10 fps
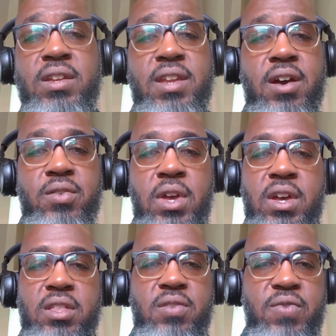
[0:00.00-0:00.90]
Now,
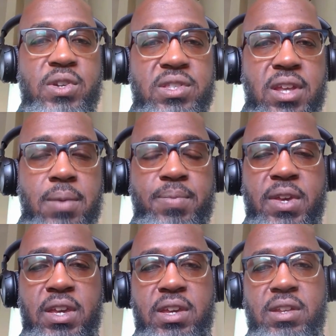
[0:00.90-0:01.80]
the first step
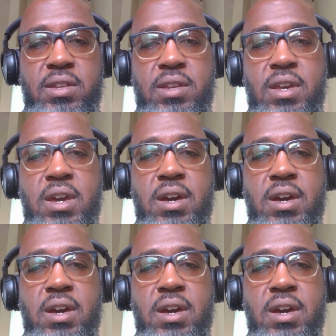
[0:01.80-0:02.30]
in